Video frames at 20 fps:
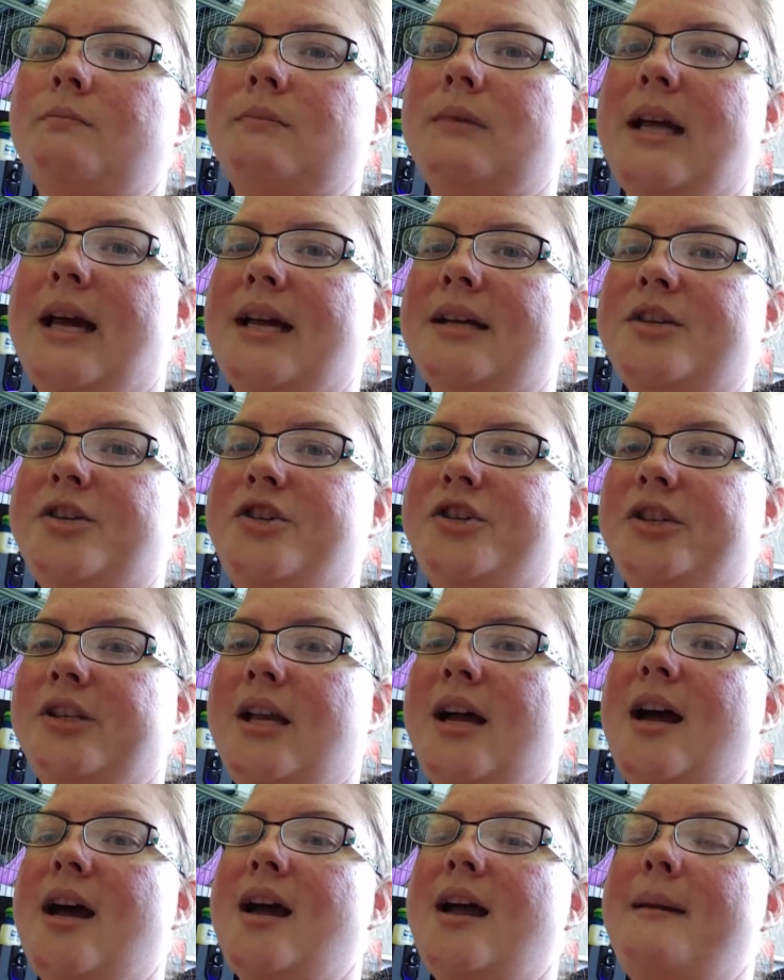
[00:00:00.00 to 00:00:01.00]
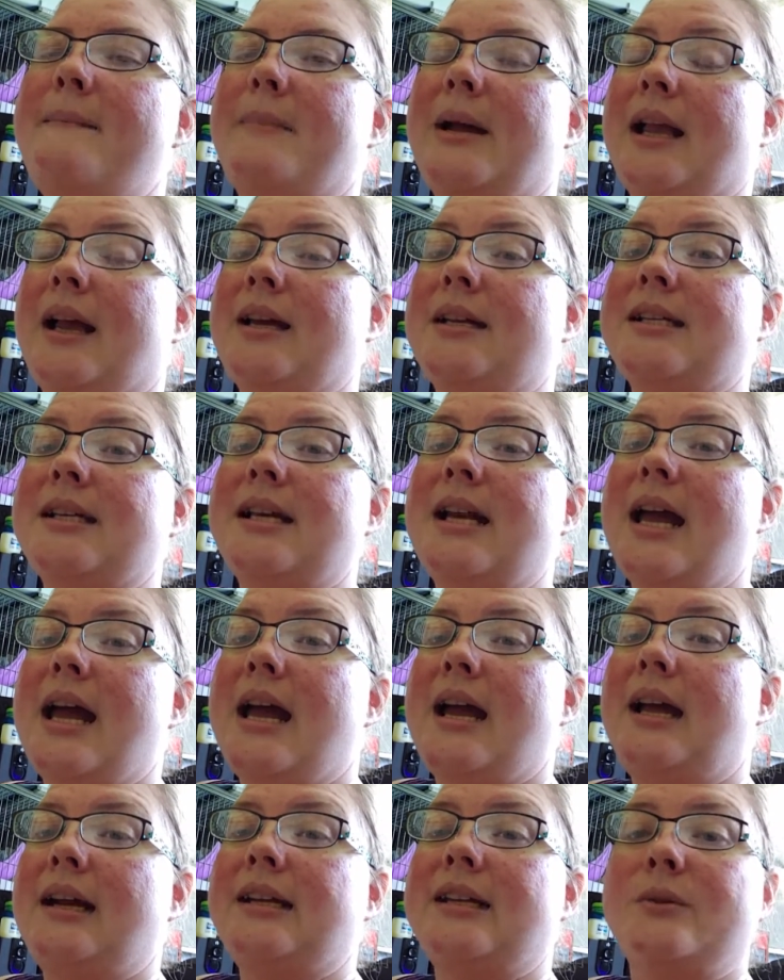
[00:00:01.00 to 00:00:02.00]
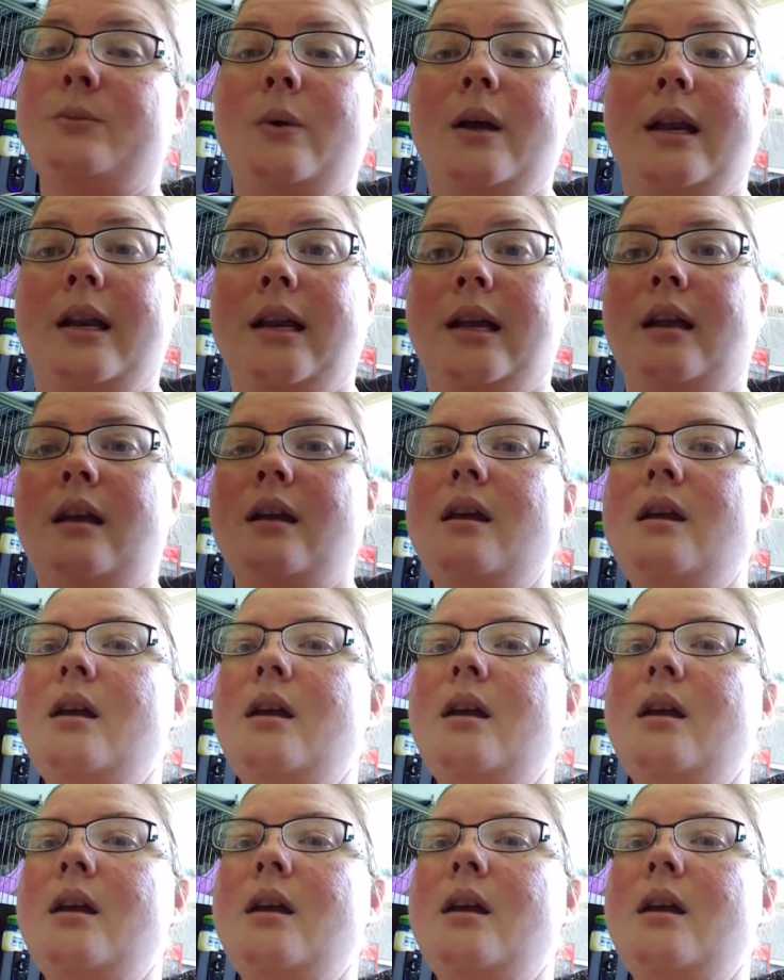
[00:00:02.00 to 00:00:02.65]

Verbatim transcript: last July, my cousin had his wedding,